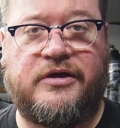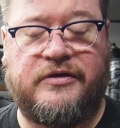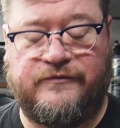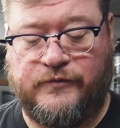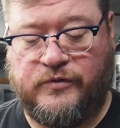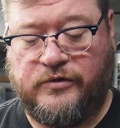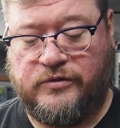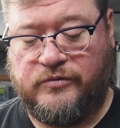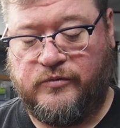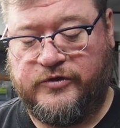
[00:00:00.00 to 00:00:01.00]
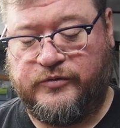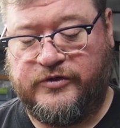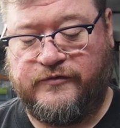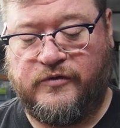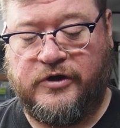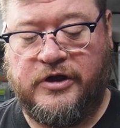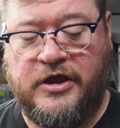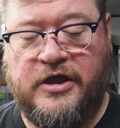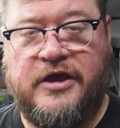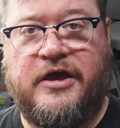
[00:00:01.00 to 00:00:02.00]
for 124.
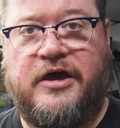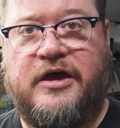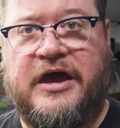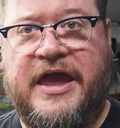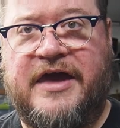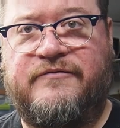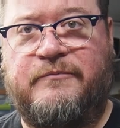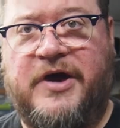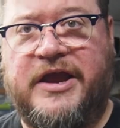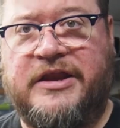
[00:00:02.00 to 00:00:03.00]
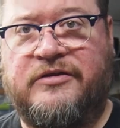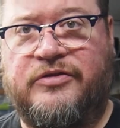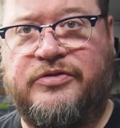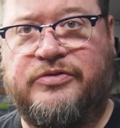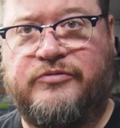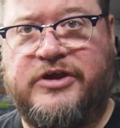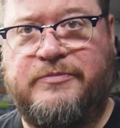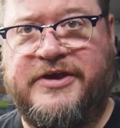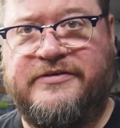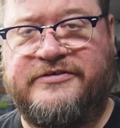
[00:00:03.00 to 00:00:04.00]
I have mine in 3
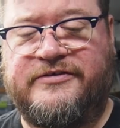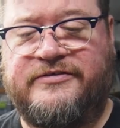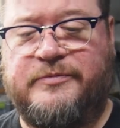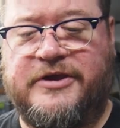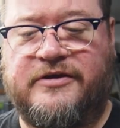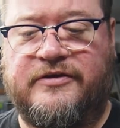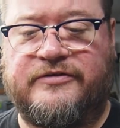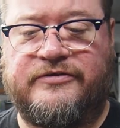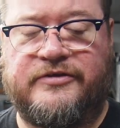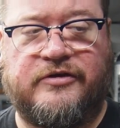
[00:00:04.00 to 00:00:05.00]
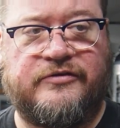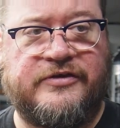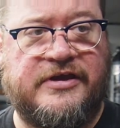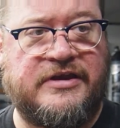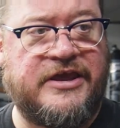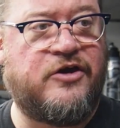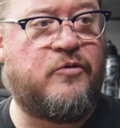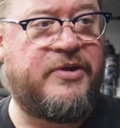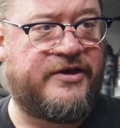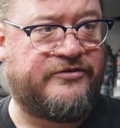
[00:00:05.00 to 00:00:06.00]
pieces because there's a
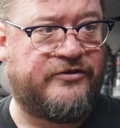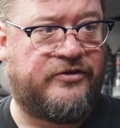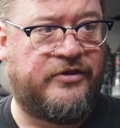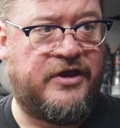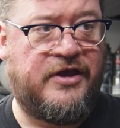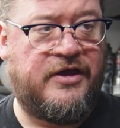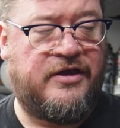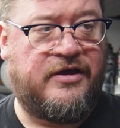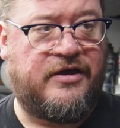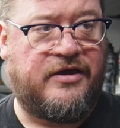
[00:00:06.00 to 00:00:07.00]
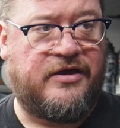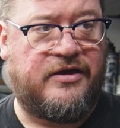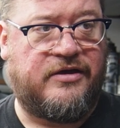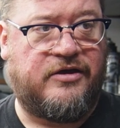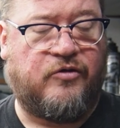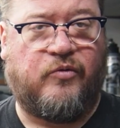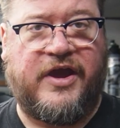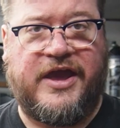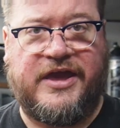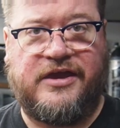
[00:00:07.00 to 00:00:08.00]
NeoPixel
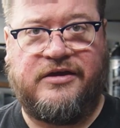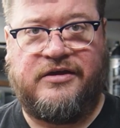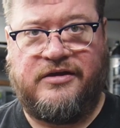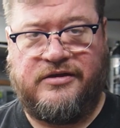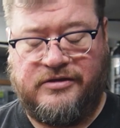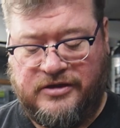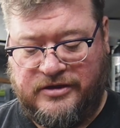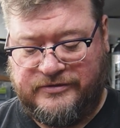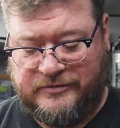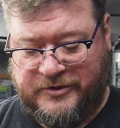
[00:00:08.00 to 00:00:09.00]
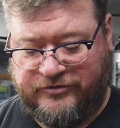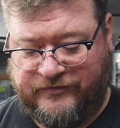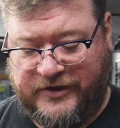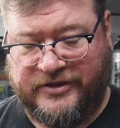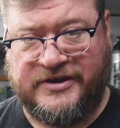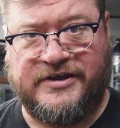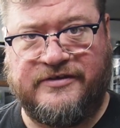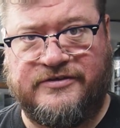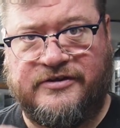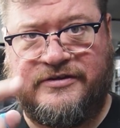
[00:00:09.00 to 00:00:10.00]
array. It's a bunch of
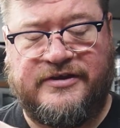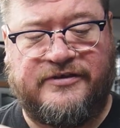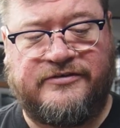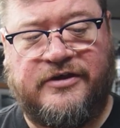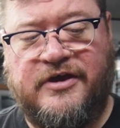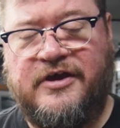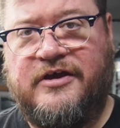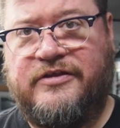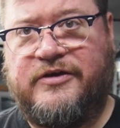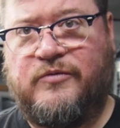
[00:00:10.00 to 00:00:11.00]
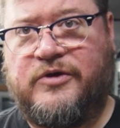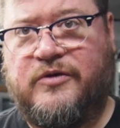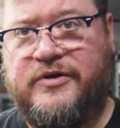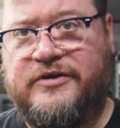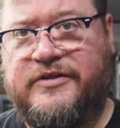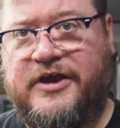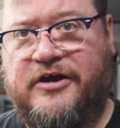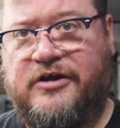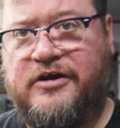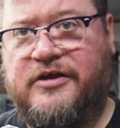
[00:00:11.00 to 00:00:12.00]
LEDs and a disc that will go into
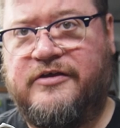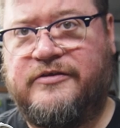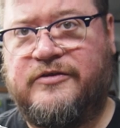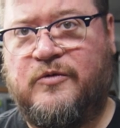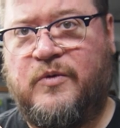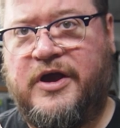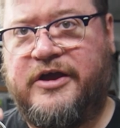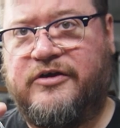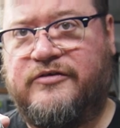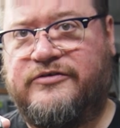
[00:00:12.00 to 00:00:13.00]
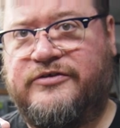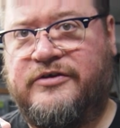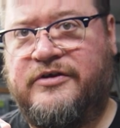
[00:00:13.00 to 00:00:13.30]
there, and then the wires